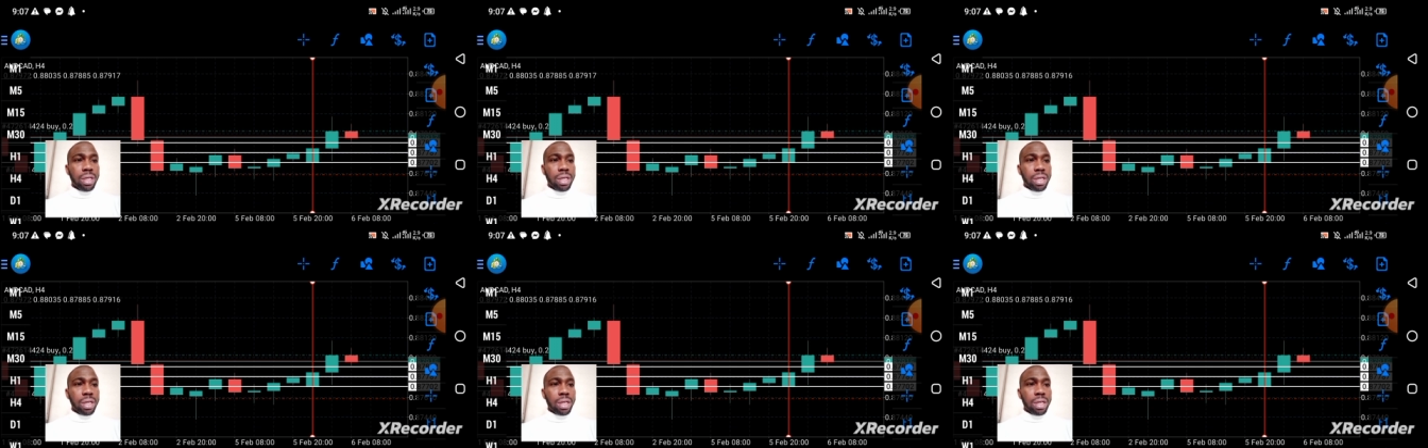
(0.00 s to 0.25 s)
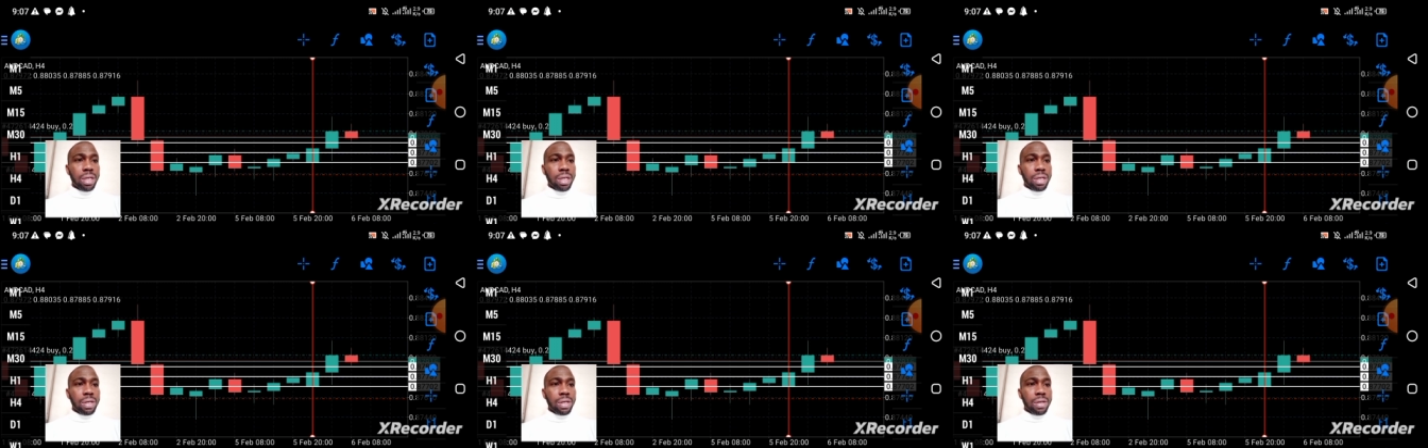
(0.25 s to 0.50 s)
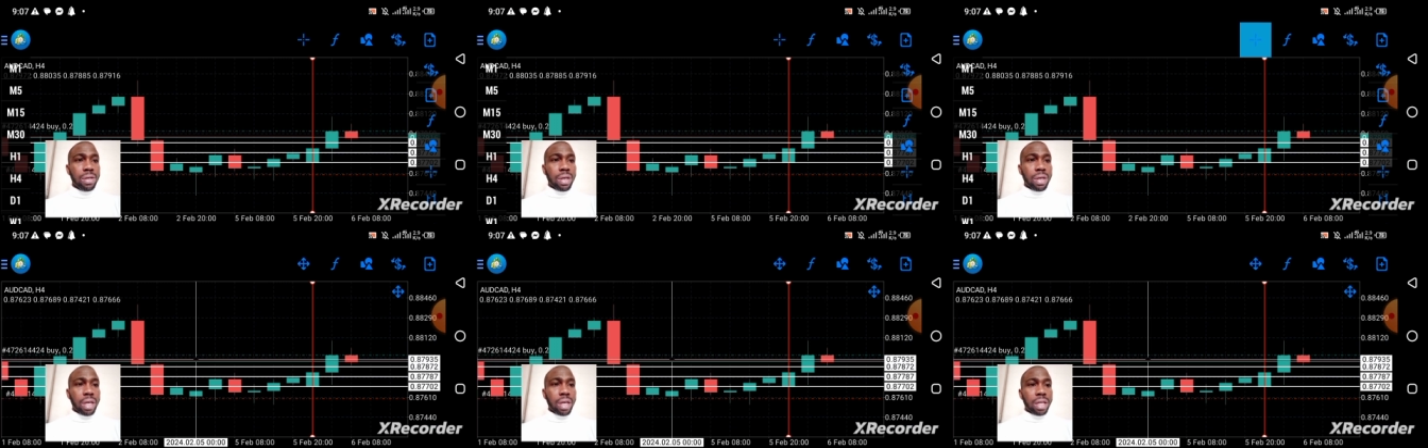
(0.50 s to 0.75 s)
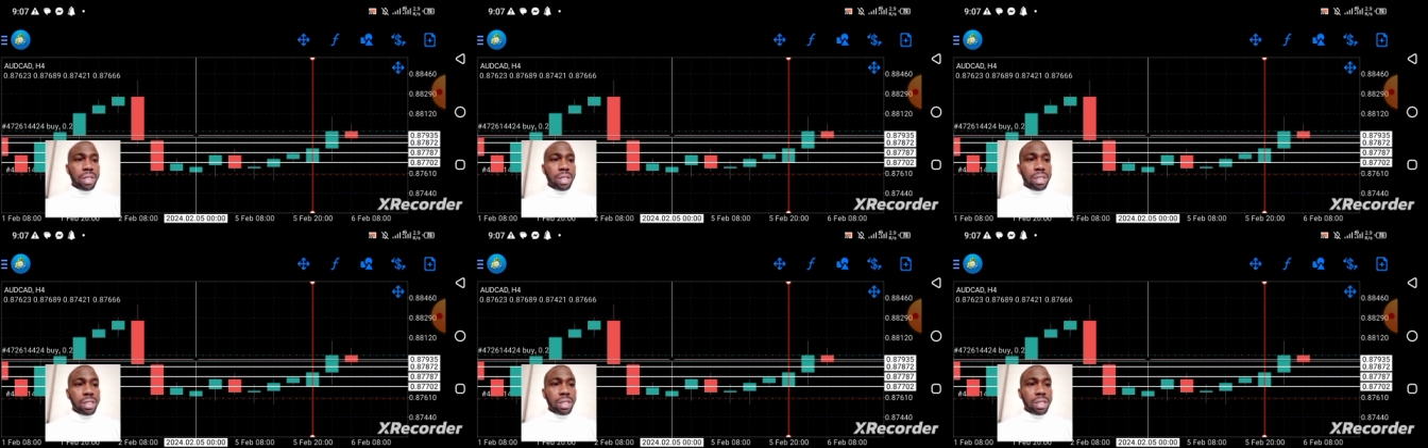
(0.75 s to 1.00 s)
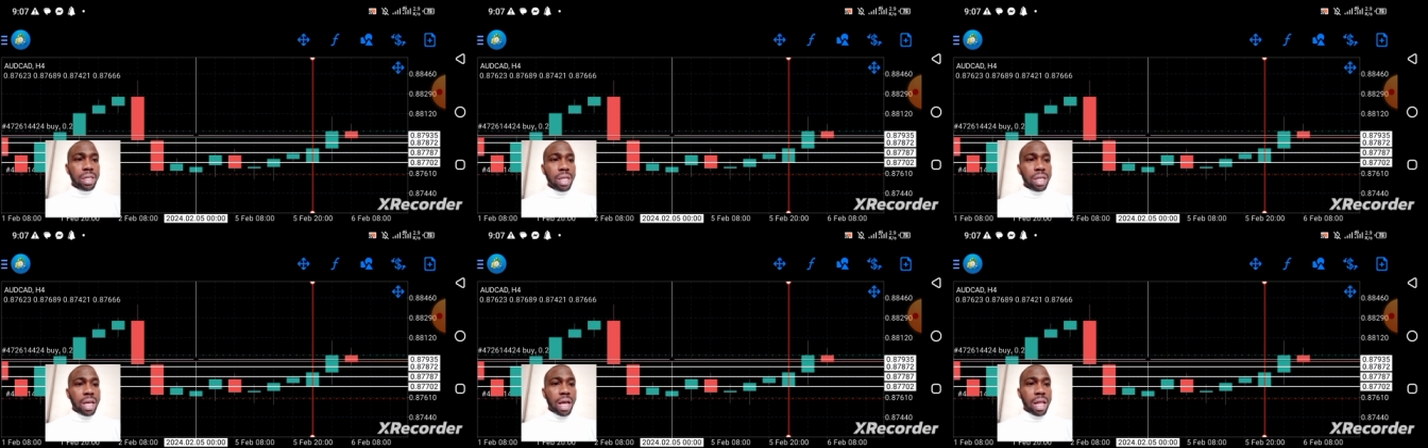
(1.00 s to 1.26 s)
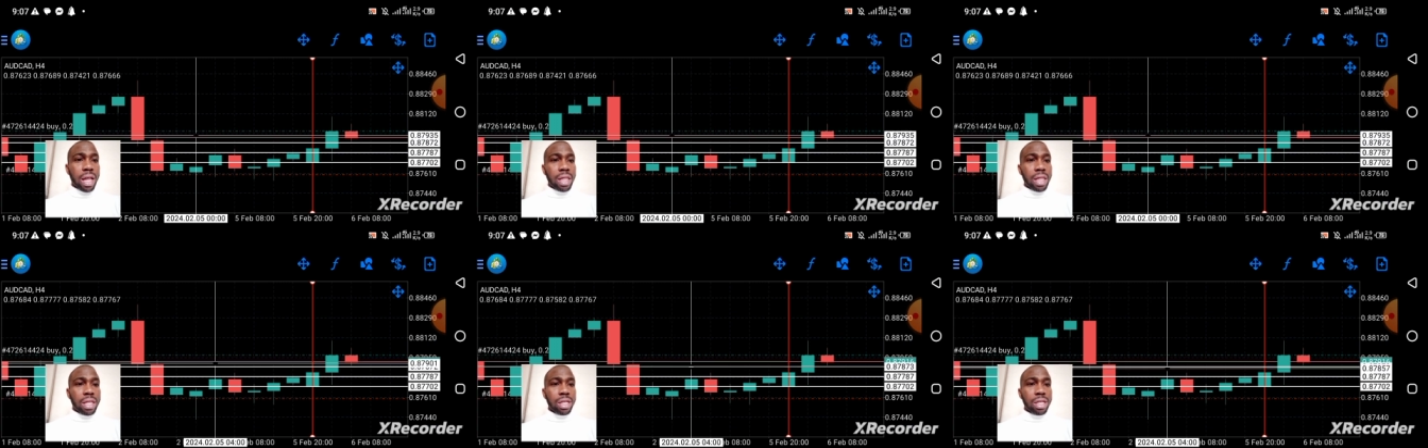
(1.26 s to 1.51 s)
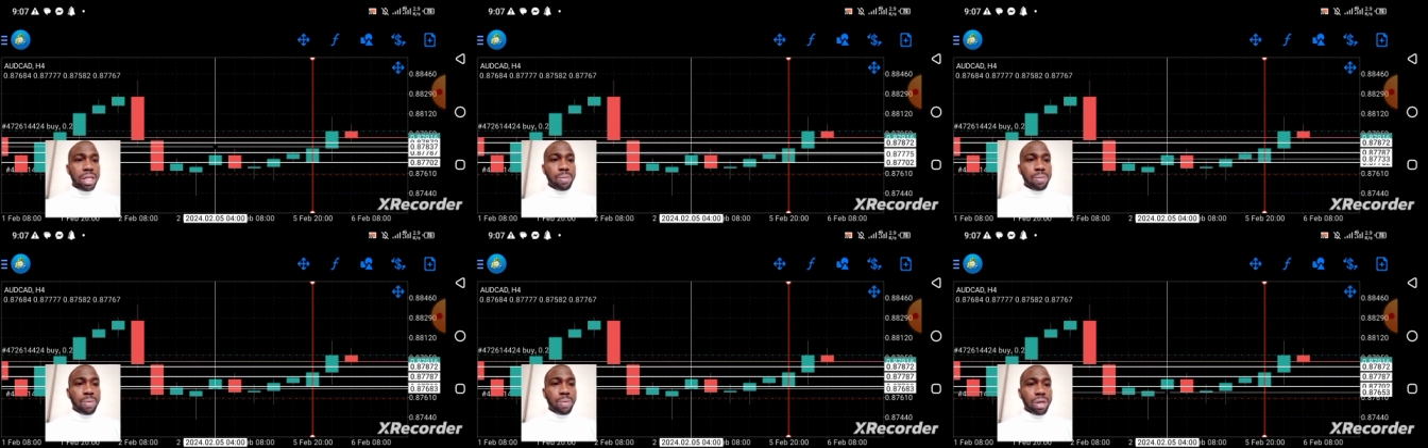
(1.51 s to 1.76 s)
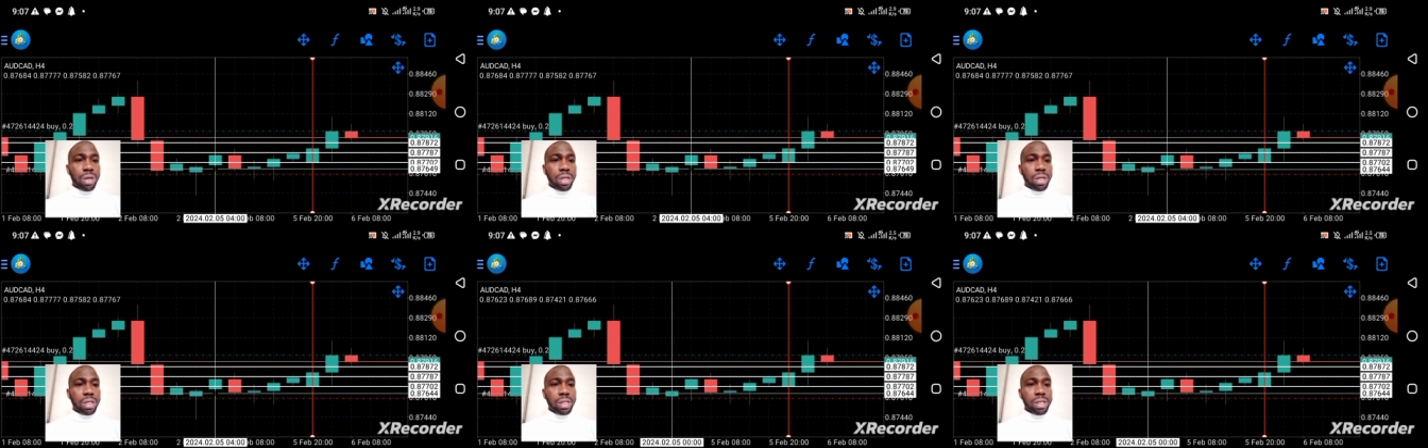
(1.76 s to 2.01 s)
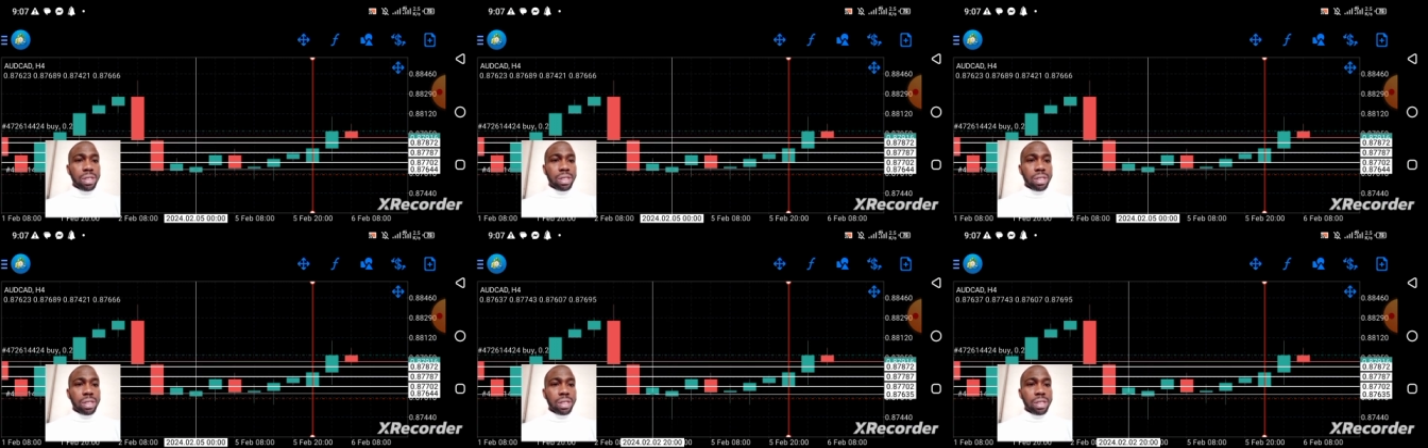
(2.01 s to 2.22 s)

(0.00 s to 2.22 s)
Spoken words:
you can see at this point,